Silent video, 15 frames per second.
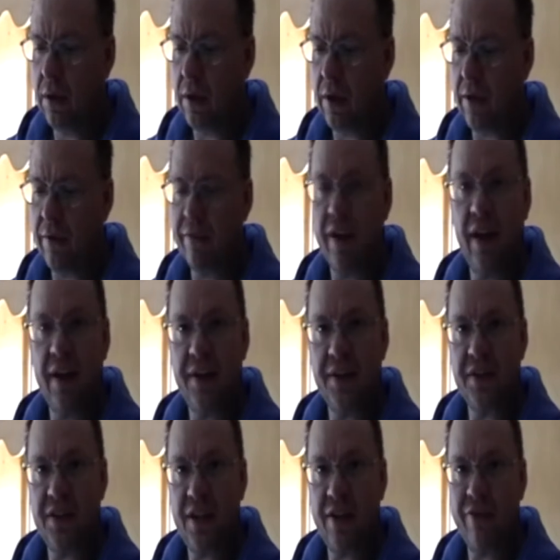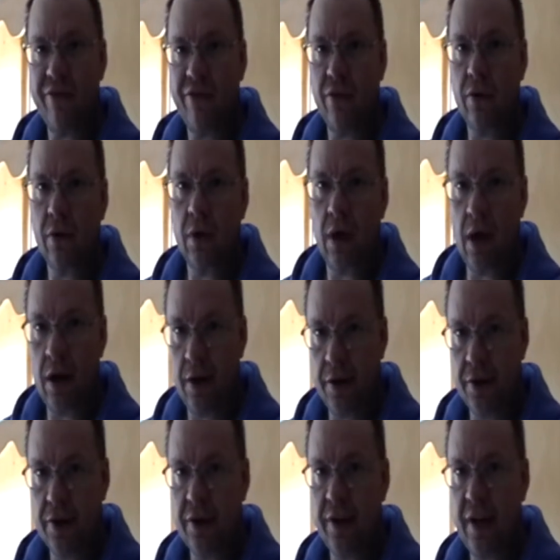I've got it set for
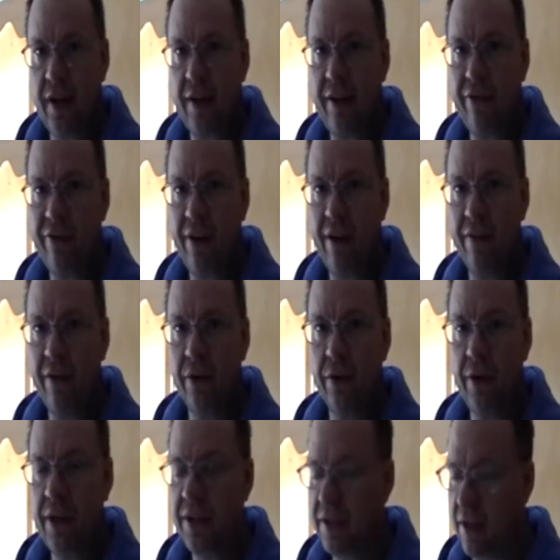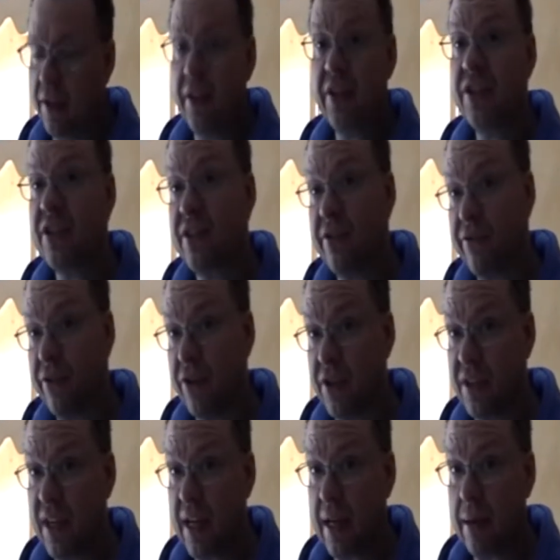195 degrees. Now this is the first
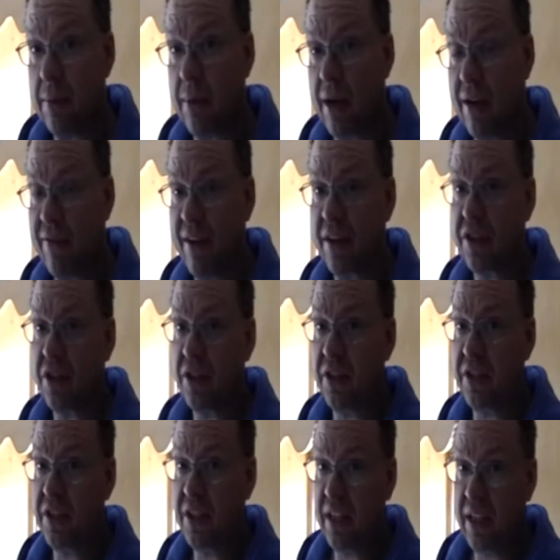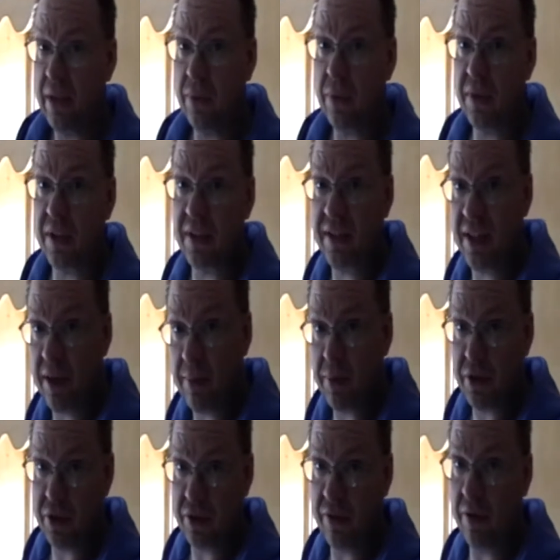time I've actually seen what the
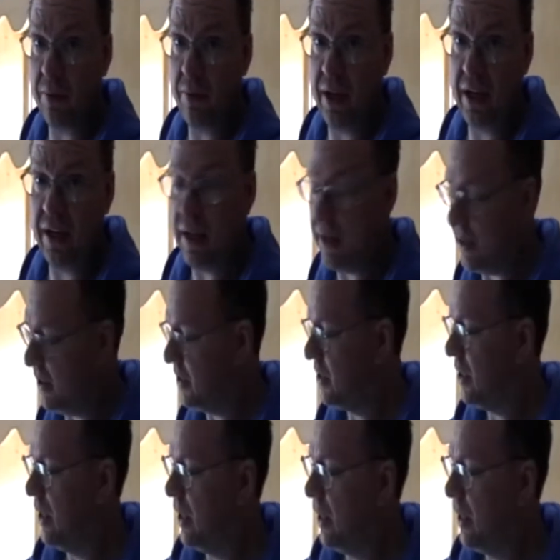temperature of the meat is,